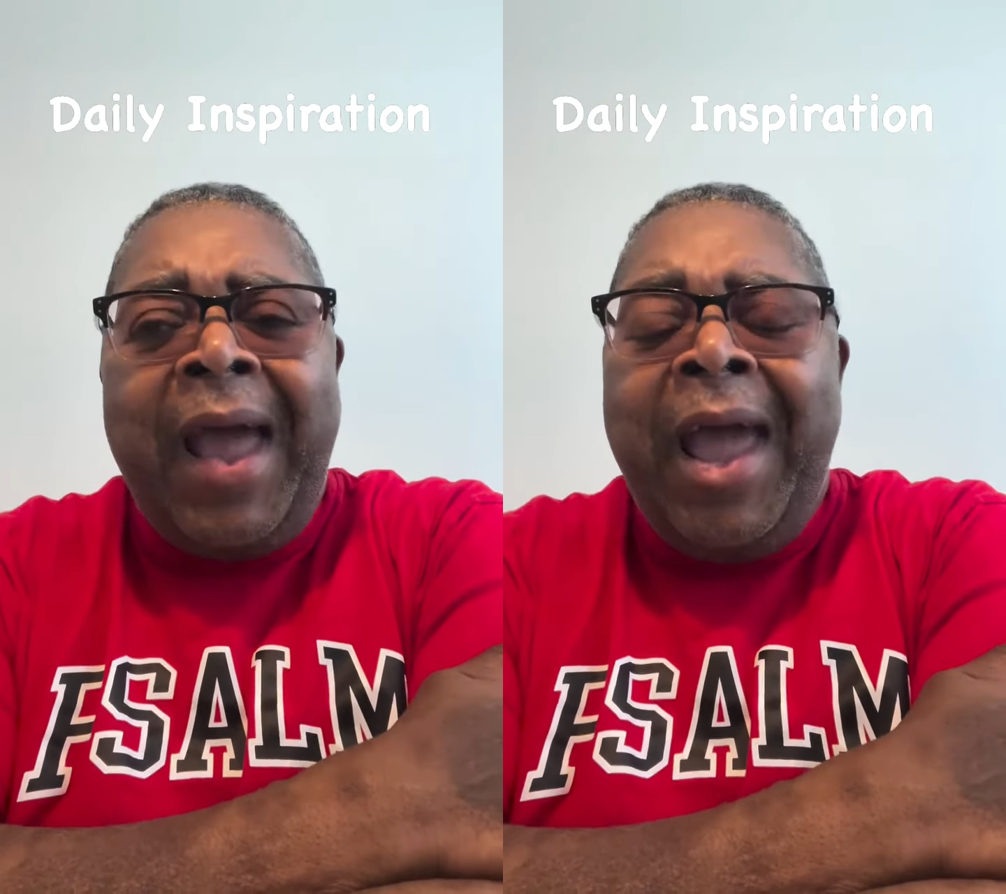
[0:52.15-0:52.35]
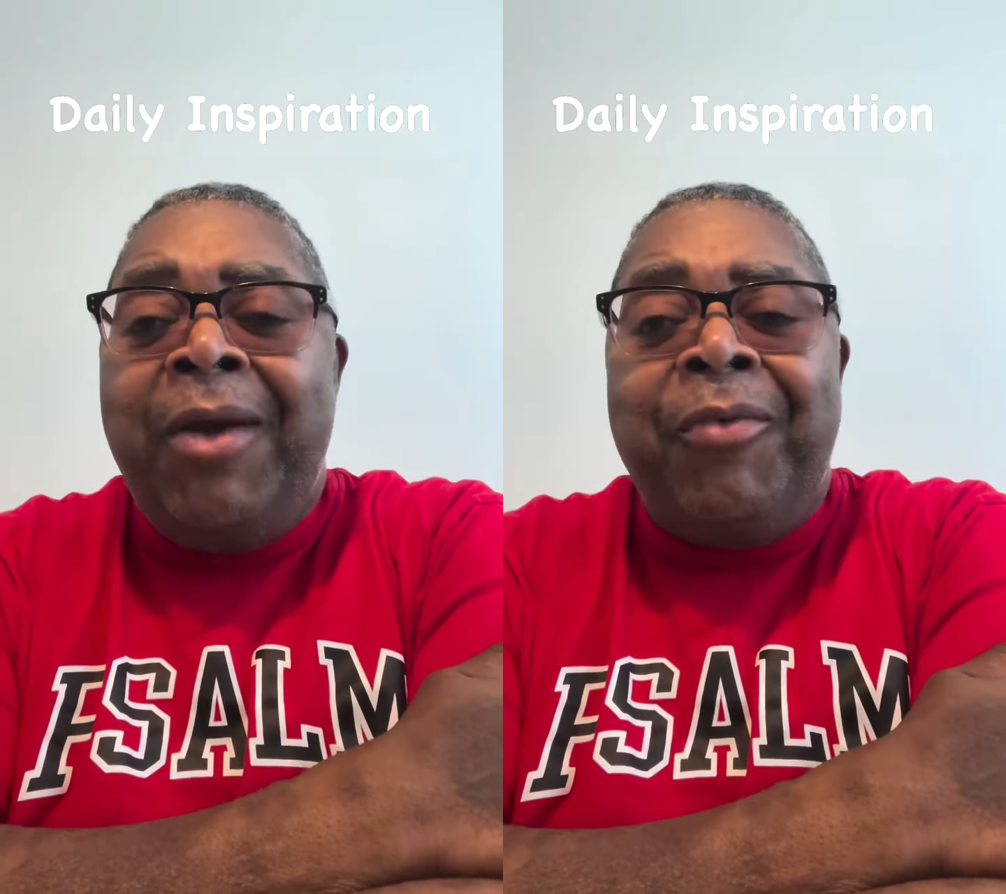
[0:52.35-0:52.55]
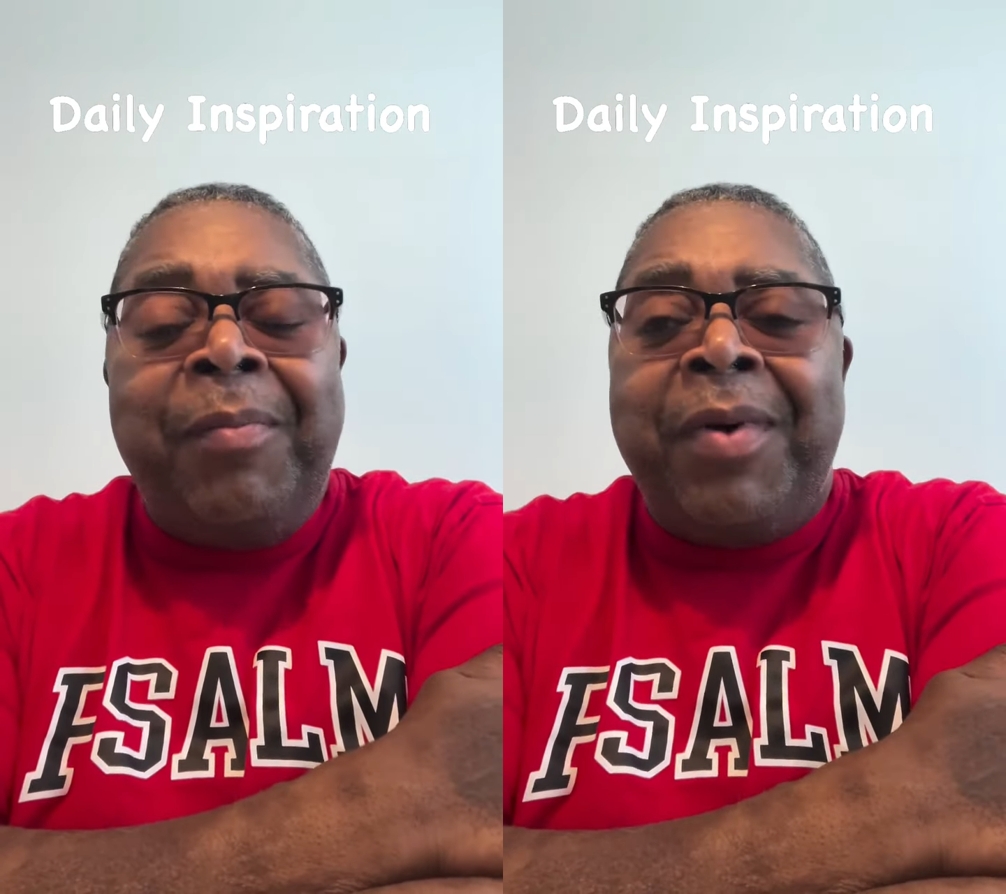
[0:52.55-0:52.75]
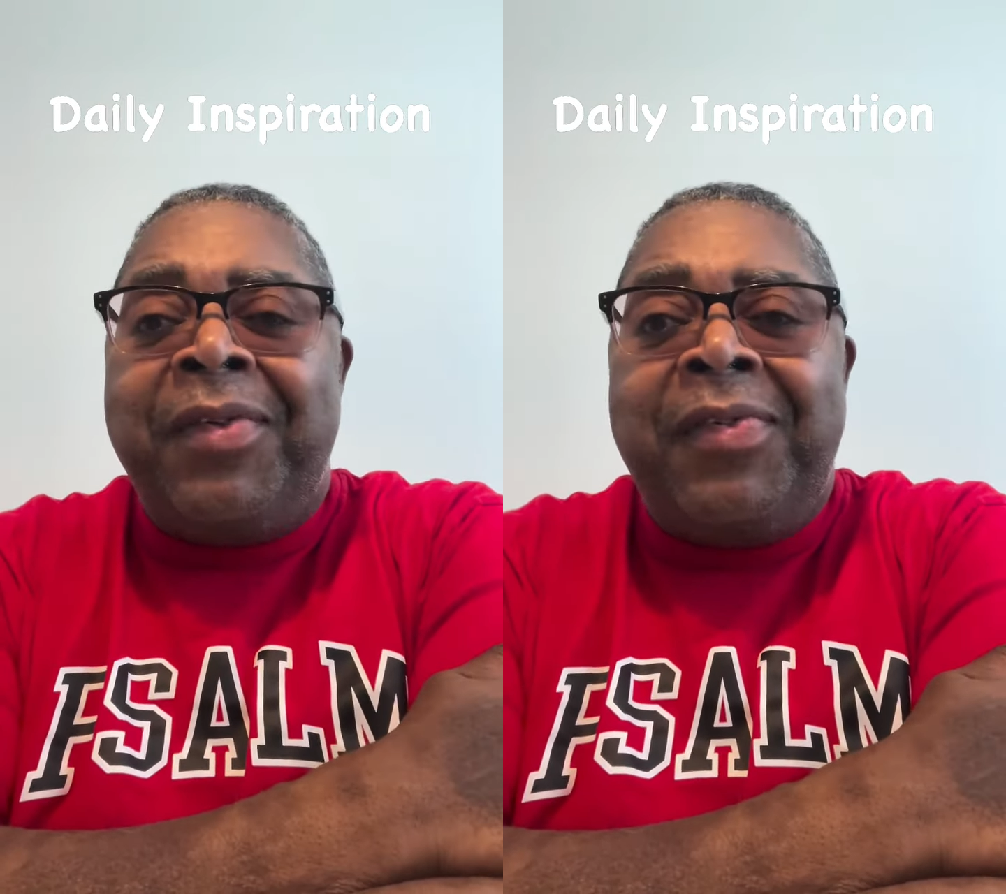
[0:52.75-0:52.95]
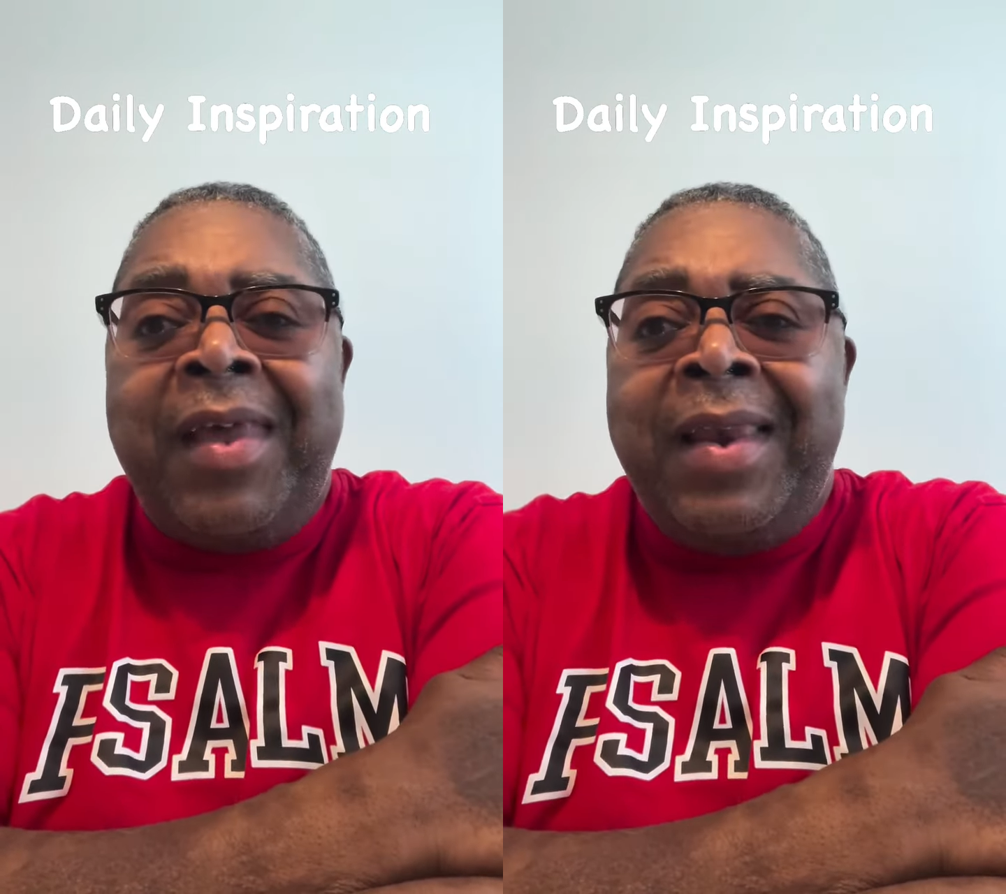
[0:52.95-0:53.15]
angry but
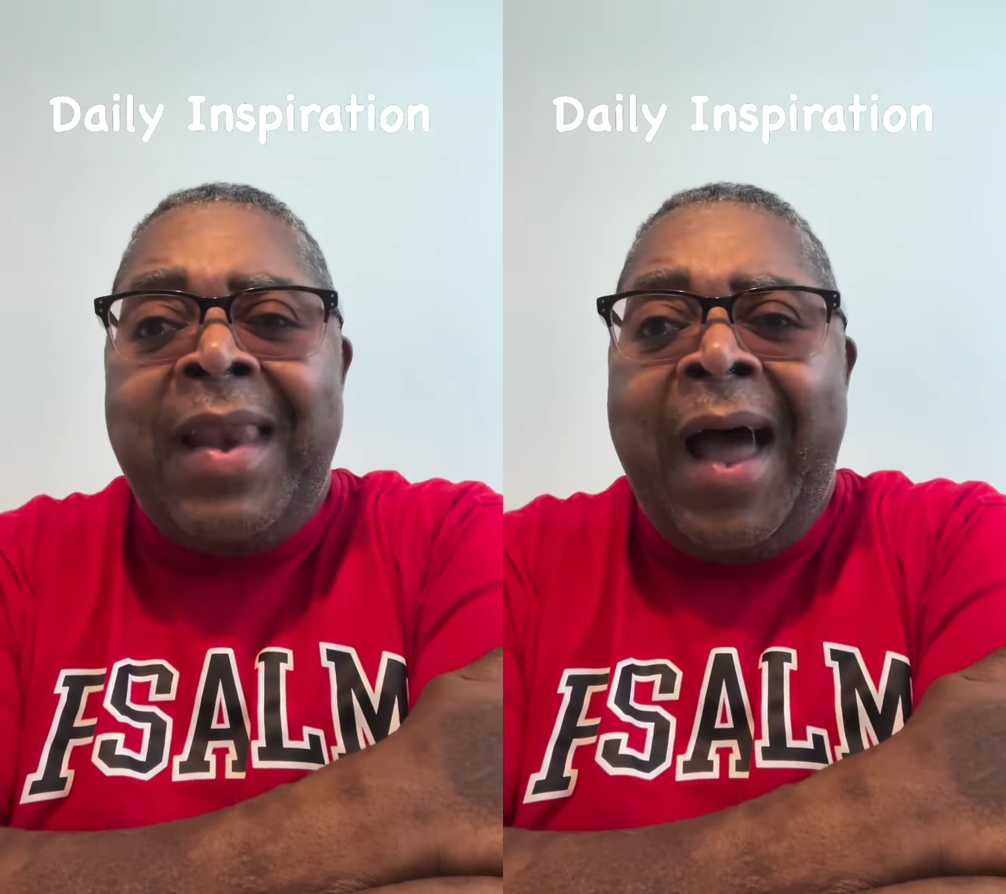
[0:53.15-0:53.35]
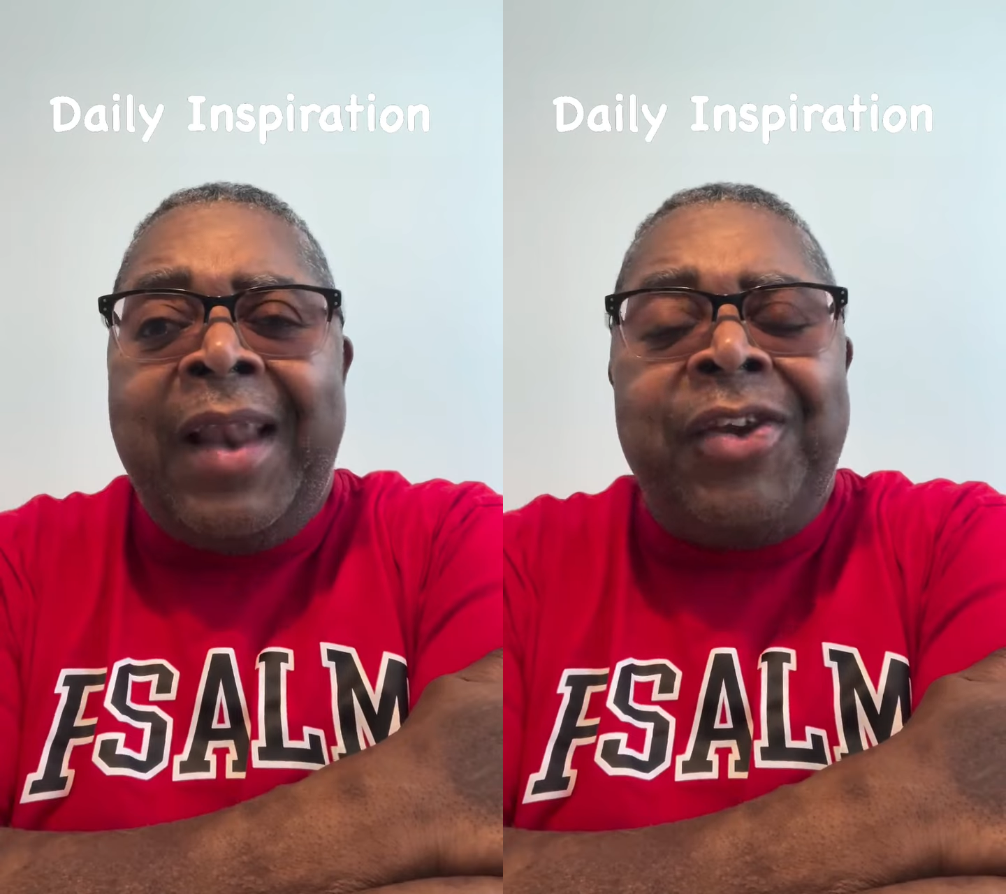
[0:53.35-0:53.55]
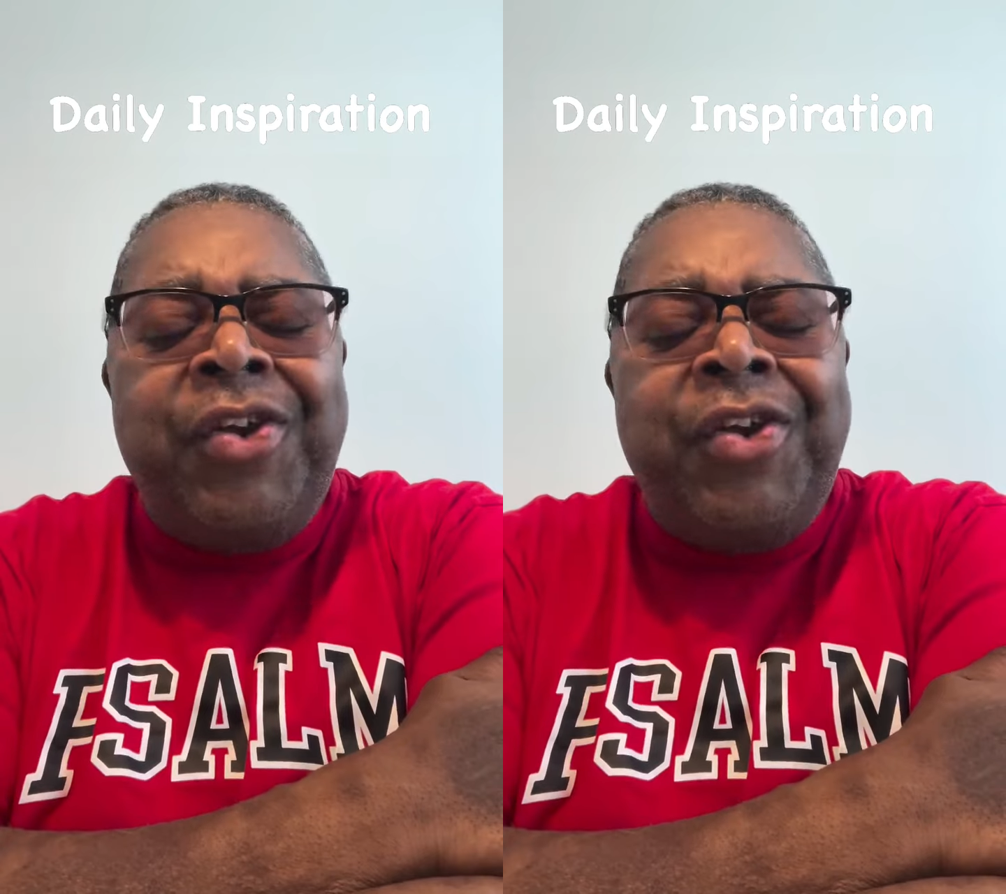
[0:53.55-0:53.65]
sin not